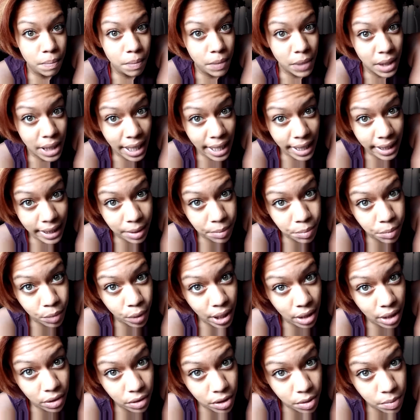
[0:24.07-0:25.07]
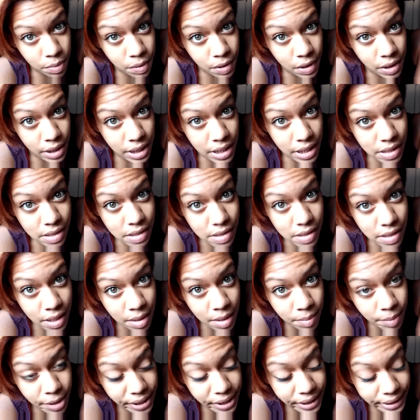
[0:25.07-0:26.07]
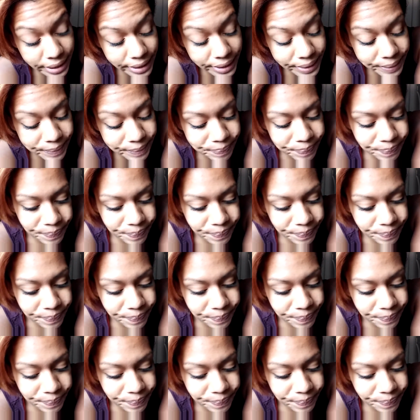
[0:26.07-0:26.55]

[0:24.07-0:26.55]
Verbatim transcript: black and brown communities in America.